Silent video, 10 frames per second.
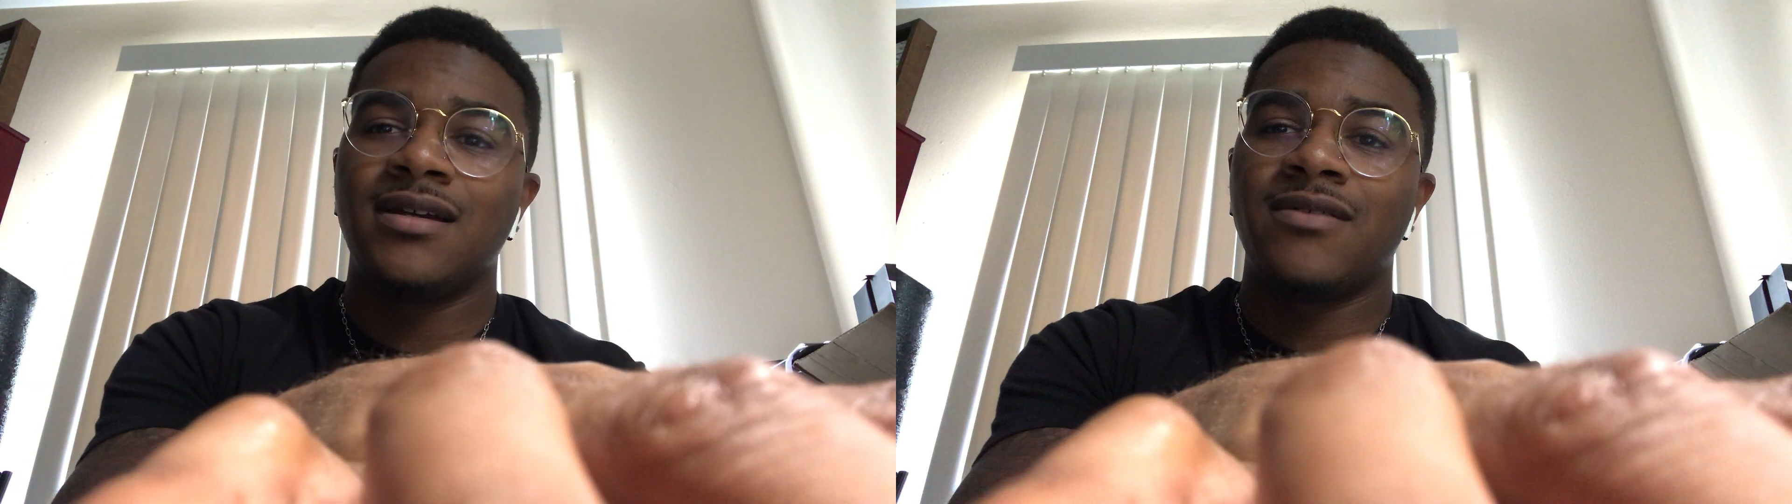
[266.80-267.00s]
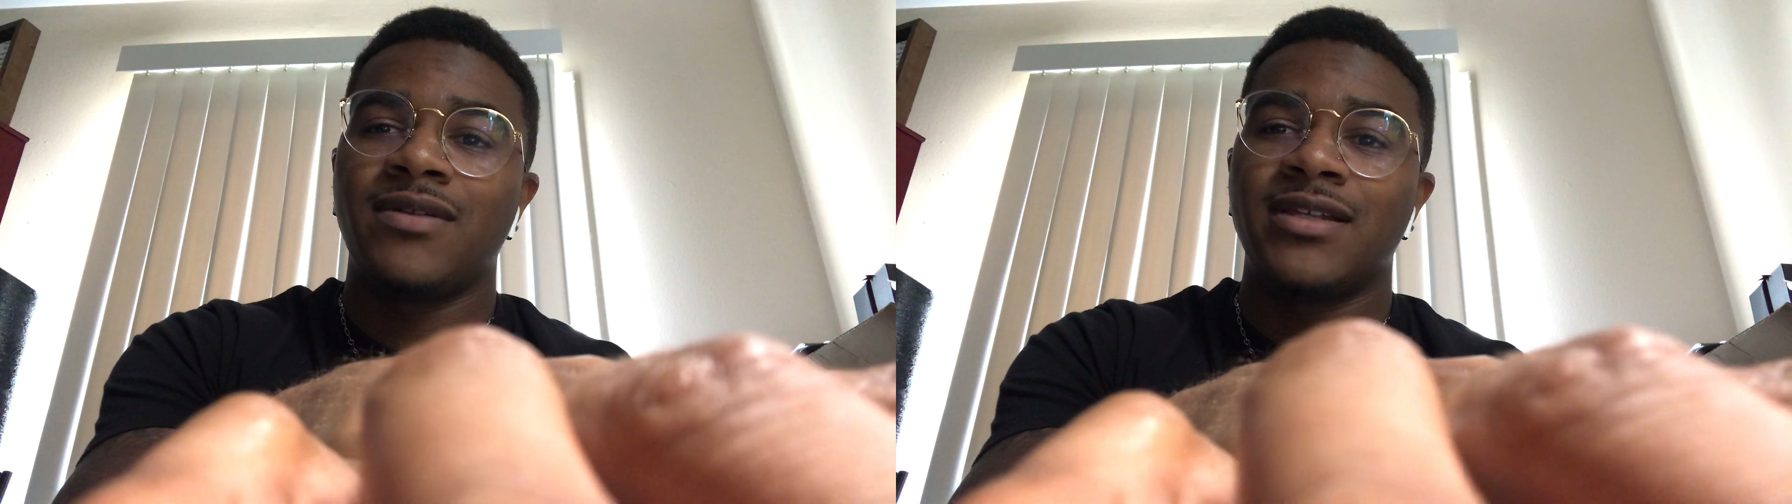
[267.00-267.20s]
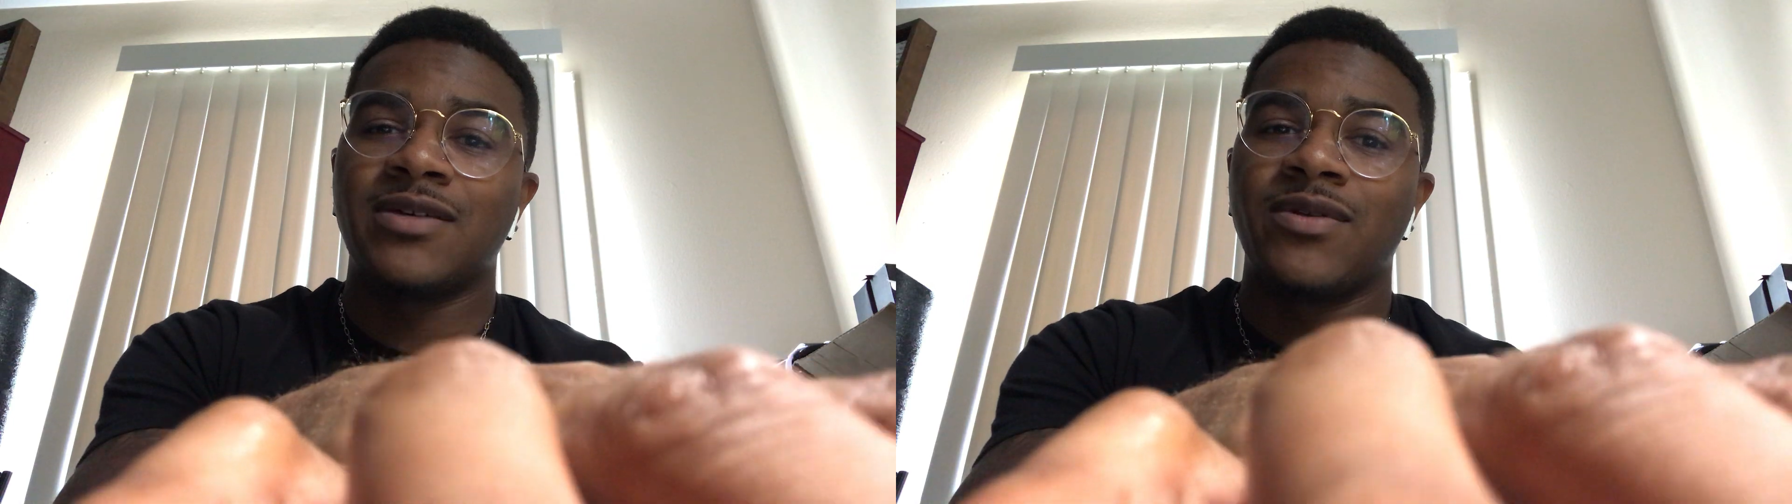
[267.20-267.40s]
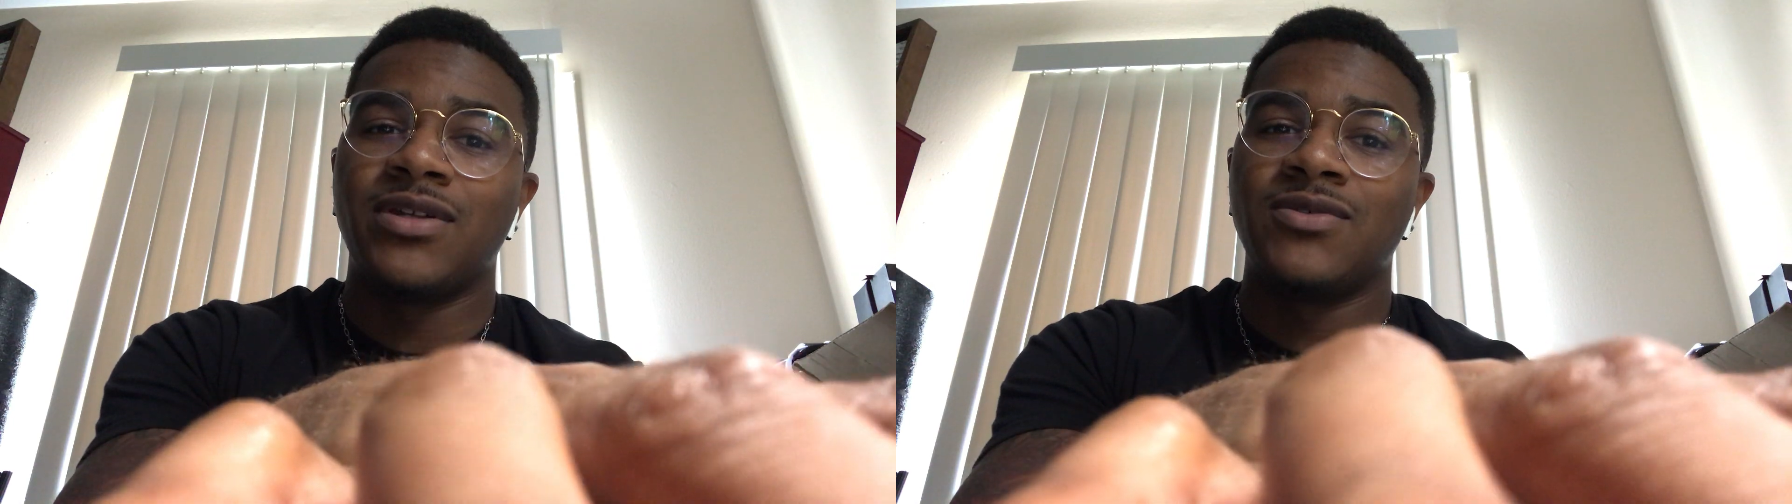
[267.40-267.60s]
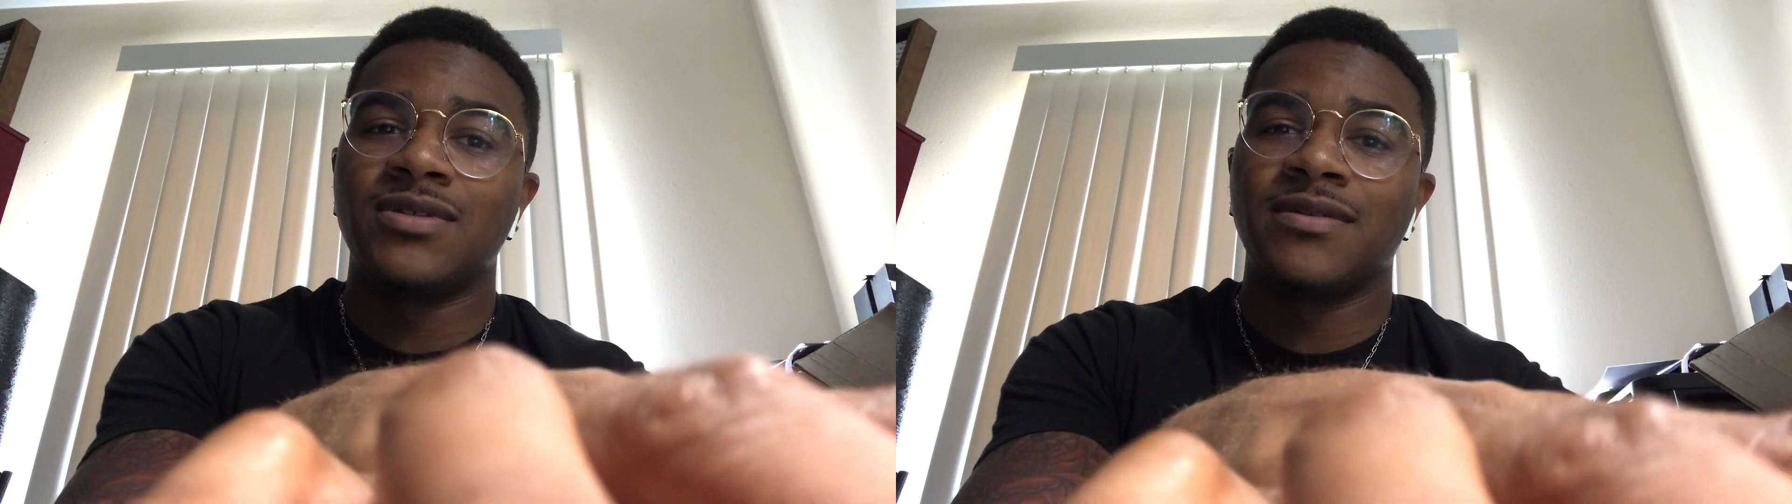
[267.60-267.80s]
I realized I want to
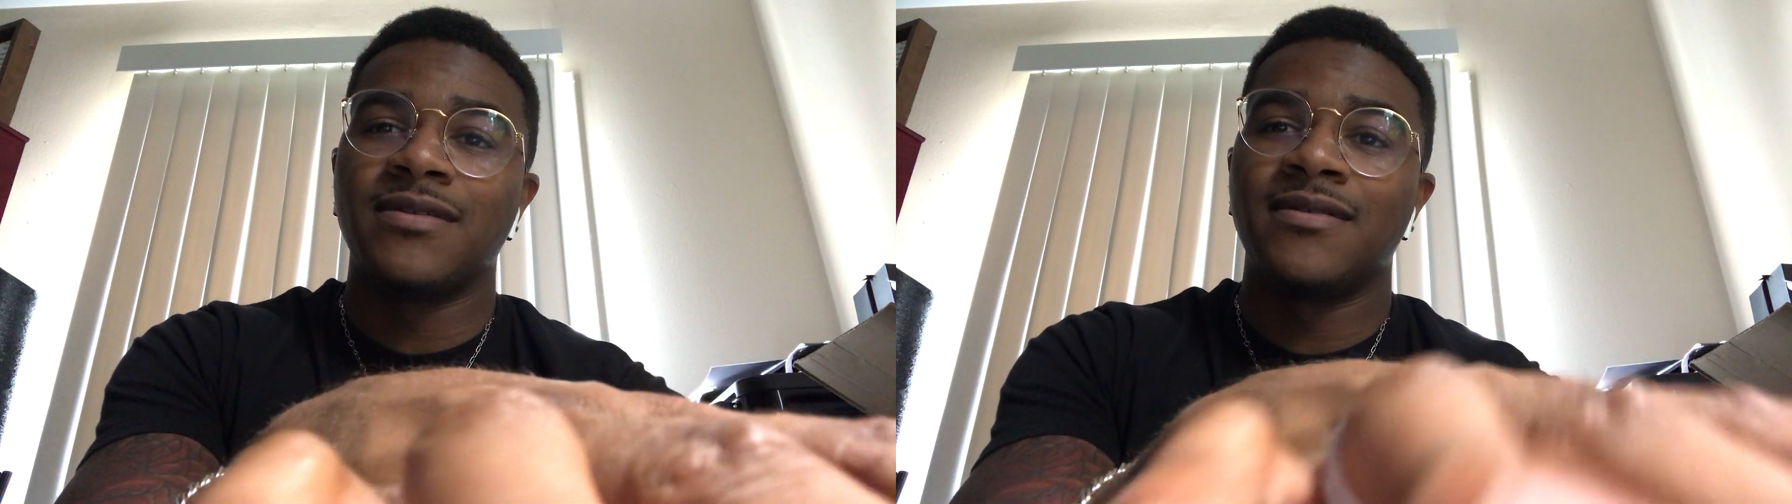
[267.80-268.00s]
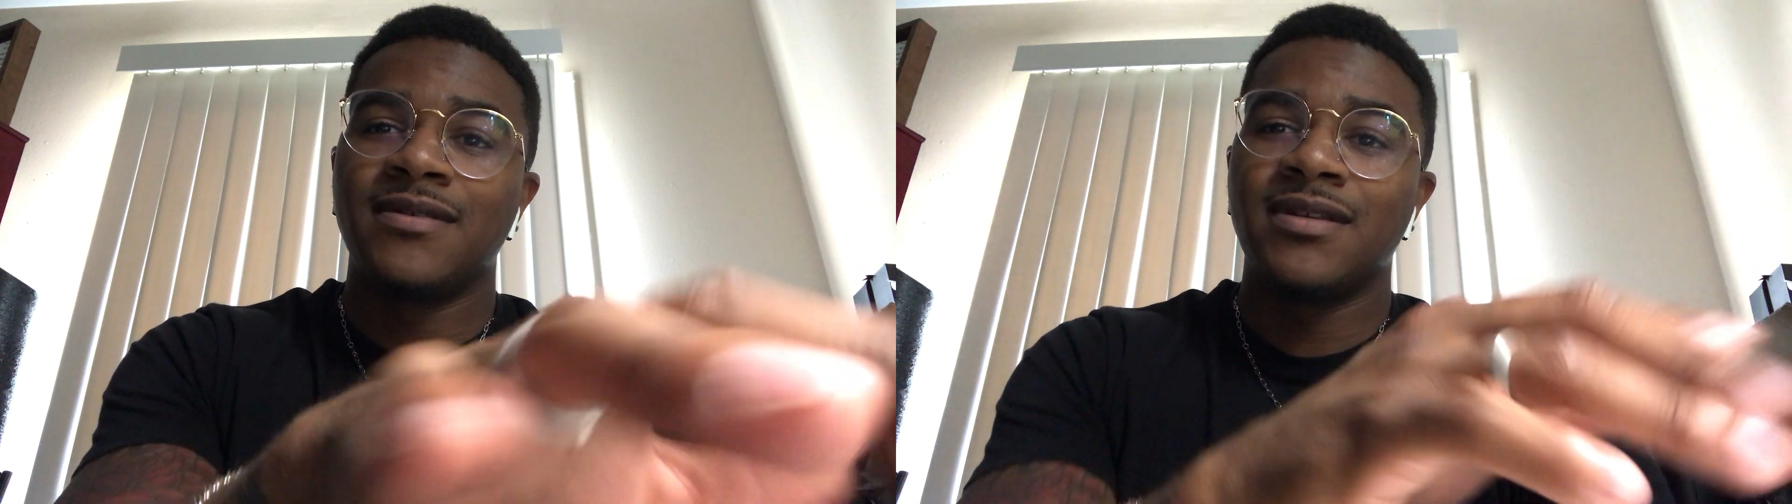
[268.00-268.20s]
do something